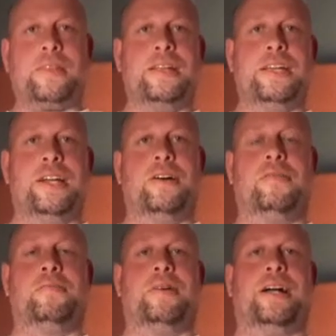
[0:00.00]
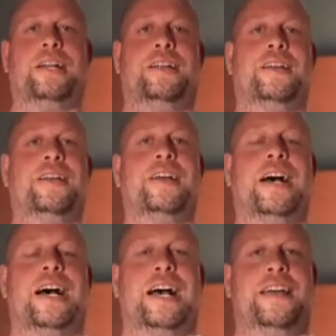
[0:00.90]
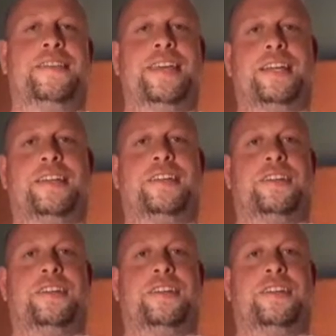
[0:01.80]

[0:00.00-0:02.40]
but I think